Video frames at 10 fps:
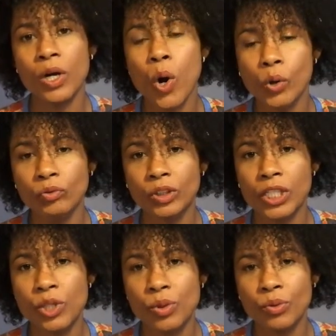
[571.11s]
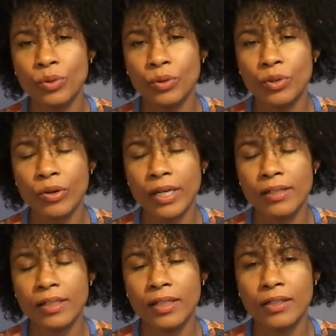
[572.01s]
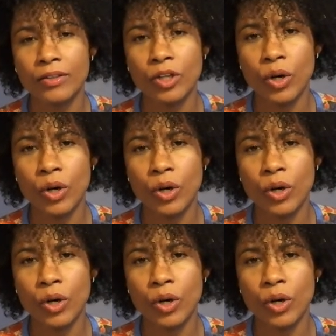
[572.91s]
country to you can uh,